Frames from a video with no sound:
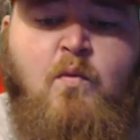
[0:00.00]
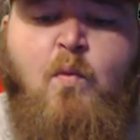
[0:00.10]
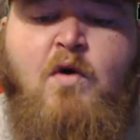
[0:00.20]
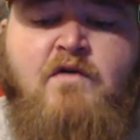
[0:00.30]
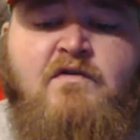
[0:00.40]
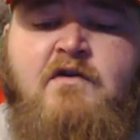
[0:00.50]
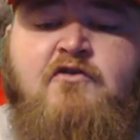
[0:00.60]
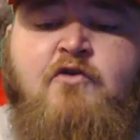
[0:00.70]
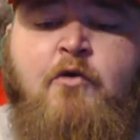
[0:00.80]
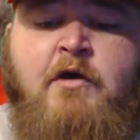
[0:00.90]
wasn't
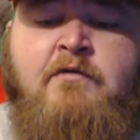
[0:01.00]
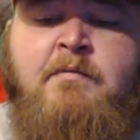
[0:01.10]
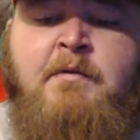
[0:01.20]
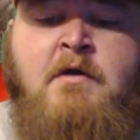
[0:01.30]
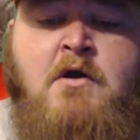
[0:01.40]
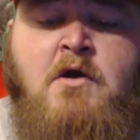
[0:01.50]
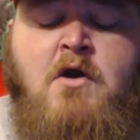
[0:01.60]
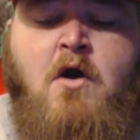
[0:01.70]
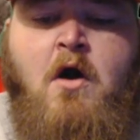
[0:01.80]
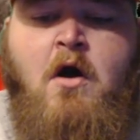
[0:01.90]
as crisp.
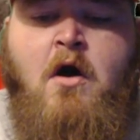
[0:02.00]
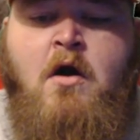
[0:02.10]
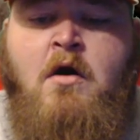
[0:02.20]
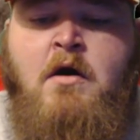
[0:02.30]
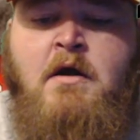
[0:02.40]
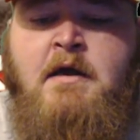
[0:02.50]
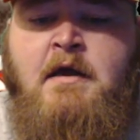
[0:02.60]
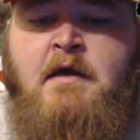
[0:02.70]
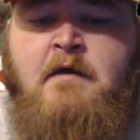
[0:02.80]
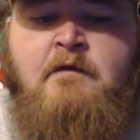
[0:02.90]

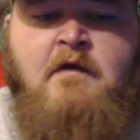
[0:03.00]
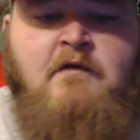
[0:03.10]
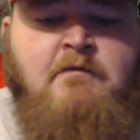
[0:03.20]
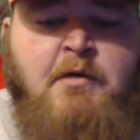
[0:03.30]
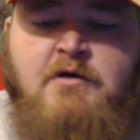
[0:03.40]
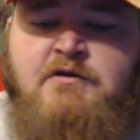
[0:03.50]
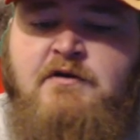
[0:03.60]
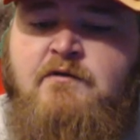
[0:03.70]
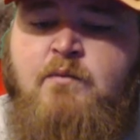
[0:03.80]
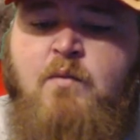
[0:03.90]
His
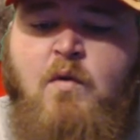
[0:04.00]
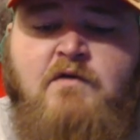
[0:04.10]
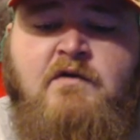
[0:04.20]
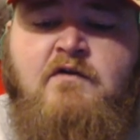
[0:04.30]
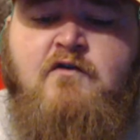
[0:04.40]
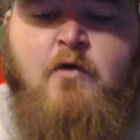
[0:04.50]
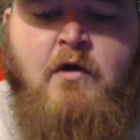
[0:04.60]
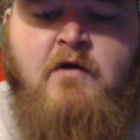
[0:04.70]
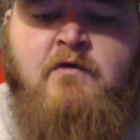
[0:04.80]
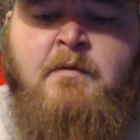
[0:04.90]
punches wasn't as
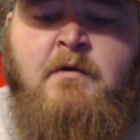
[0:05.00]
crisp.